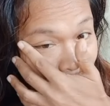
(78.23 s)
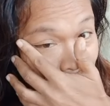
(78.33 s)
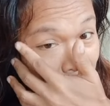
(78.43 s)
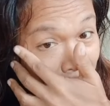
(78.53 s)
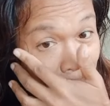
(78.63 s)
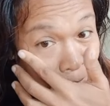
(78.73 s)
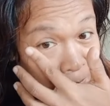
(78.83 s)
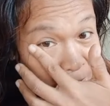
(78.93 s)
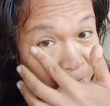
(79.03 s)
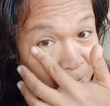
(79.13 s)

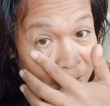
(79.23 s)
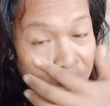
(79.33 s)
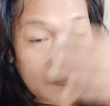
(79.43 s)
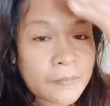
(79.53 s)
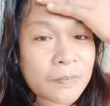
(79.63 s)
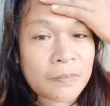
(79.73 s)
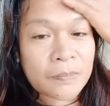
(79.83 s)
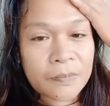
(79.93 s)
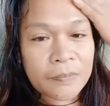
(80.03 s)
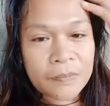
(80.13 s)

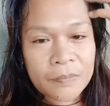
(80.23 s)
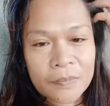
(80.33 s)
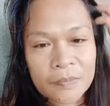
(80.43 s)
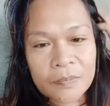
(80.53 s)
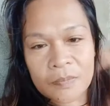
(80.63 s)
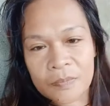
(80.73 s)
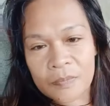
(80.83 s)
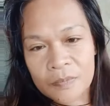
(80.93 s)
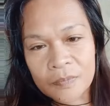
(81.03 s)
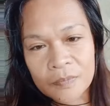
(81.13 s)

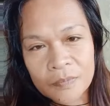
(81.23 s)
No one is speaking in this clip.